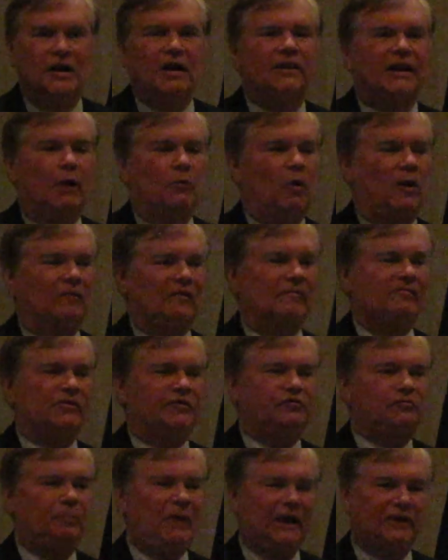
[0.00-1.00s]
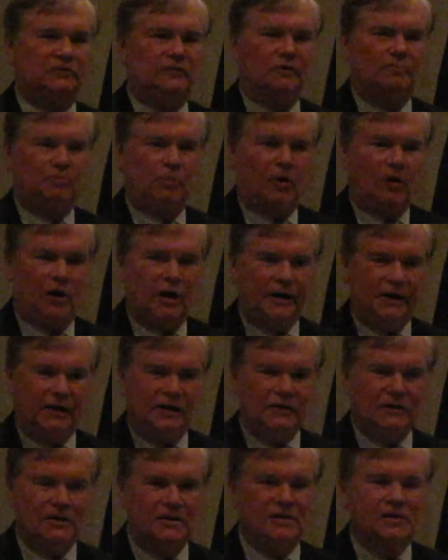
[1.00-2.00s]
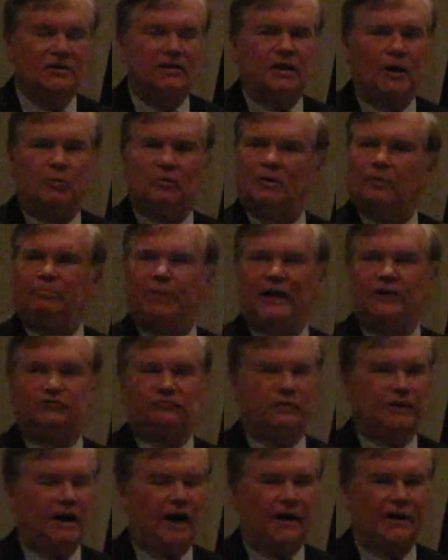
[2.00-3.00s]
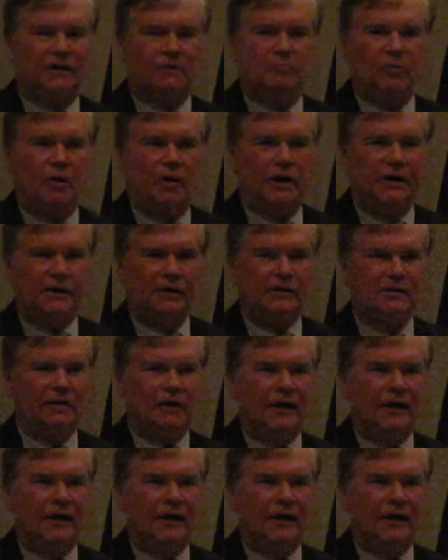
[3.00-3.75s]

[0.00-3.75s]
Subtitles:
They were a respected party. They were a patriotic party,